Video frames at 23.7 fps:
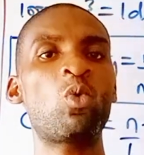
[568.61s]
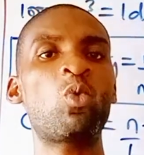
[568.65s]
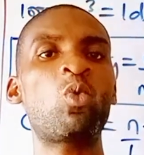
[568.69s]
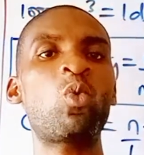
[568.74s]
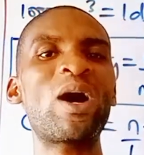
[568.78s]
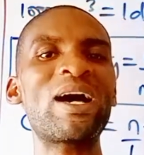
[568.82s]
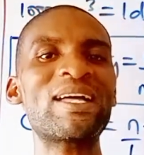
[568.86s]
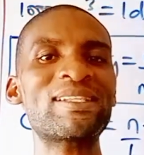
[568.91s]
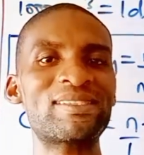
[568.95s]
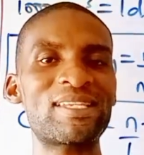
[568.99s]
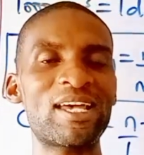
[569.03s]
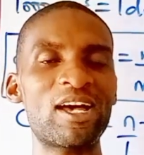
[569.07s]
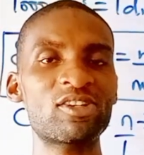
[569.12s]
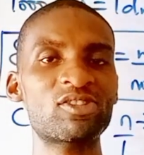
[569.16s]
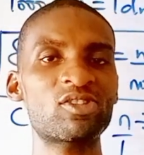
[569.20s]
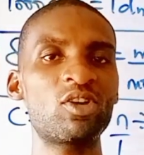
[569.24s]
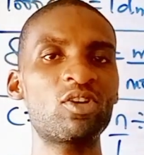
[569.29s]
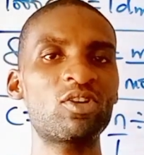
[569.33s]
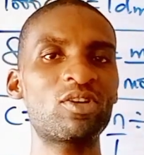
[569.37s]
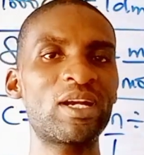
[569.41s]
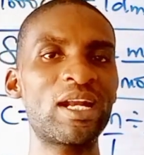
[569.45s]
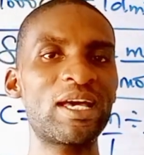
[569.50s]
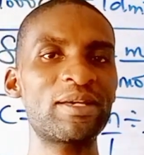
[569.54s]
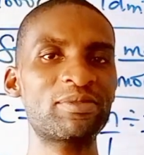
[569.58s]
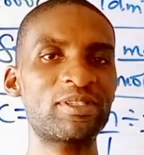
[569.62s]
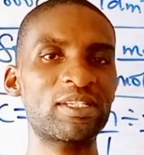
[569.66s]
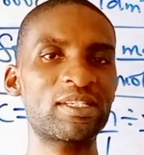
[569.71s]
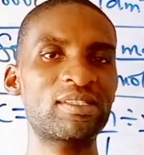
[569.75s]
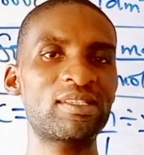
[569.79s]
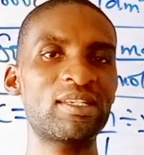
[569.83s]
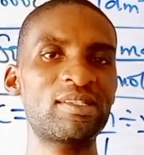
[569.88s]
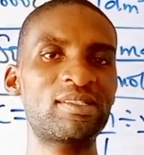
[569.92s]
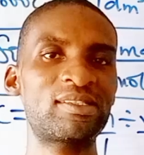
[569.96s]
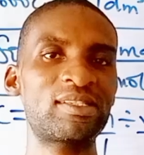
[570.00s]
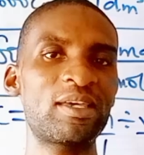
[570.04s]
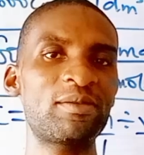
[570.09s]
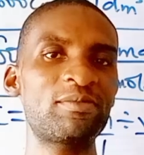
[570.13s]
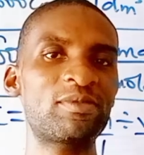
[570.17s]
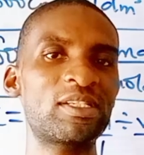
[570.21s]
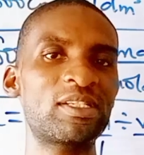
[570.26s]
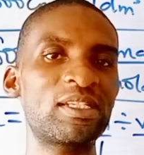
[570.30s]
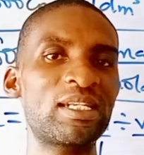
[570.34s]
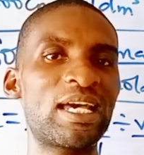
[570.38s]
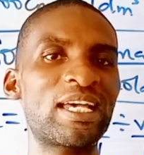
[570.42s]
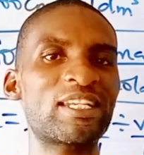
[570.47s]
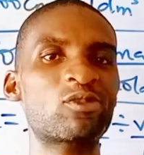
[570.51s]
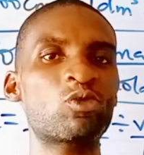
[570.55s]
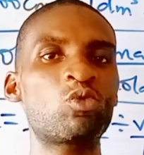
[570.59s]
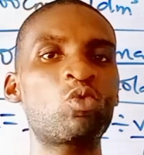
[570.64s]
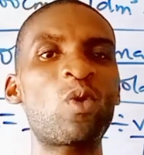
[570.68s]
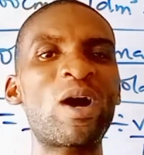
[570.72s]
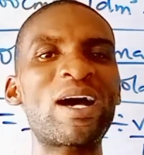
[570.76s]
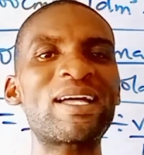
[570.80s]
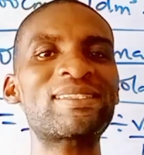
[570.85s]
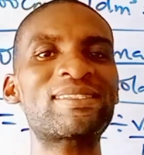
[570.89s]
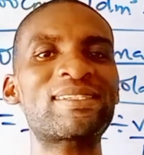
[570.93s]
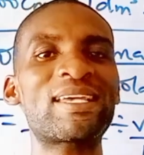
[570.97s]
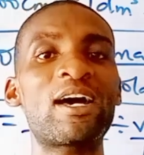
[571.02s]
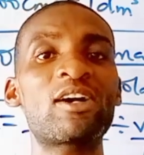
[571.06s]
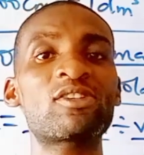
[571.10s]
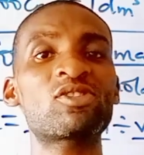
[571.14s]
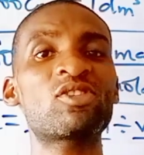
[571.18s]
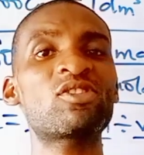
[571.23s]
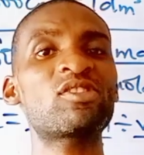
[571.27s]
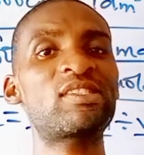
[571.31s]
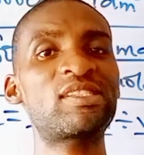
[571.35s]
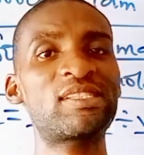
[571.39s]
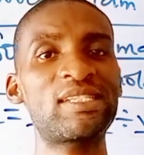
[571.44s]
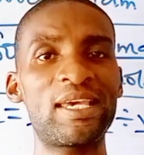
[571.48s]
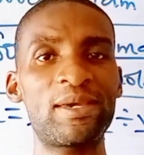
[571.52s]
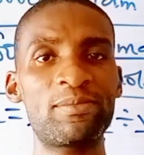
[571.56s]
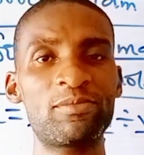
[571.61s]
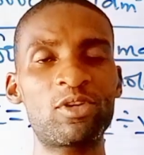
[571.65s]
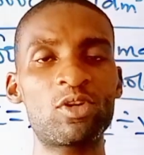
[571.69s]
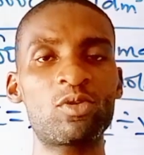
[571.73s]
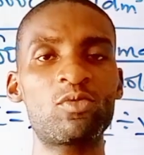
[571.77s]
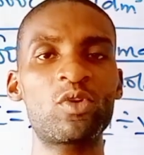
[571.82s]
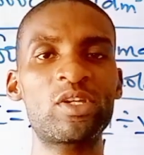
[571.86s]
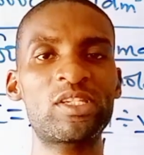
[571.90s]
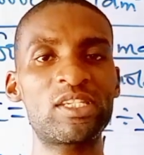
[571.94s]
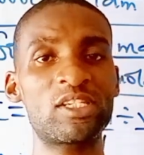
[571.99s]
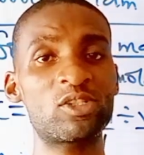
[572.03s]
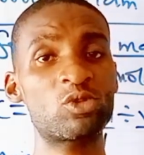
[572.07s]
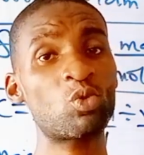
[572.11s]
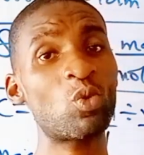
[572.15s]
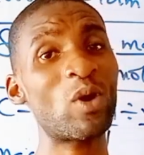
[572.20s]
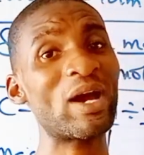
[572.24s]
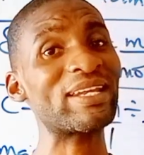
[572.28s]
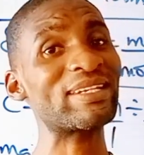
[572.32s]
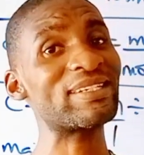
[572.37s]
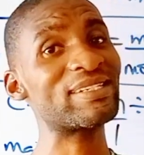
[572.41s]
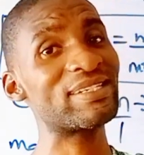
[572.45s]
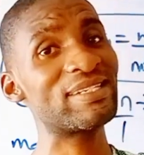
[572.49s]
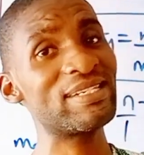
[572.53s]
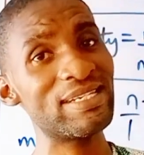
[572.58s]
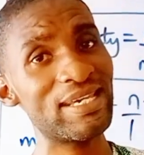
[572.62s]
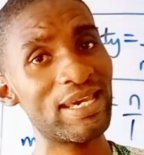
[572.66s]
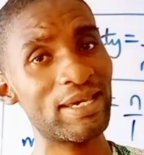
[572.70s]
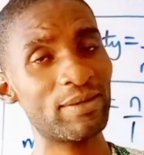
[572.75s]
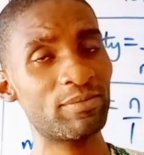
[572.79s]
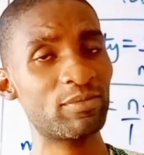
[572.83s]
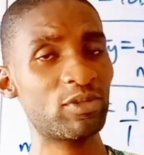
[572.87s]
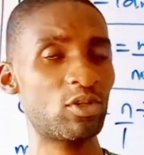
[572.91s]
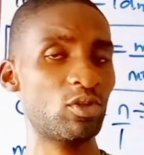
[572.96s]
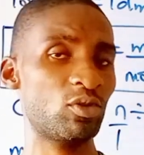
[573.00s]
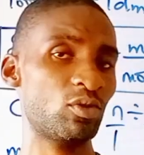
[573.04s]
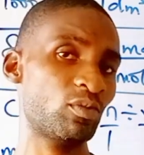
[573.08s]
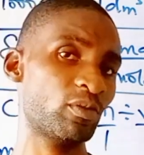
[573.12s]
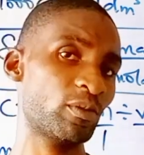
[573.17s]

1000 grams is the same thing as 1000 cm cube, which is 1 dm cube.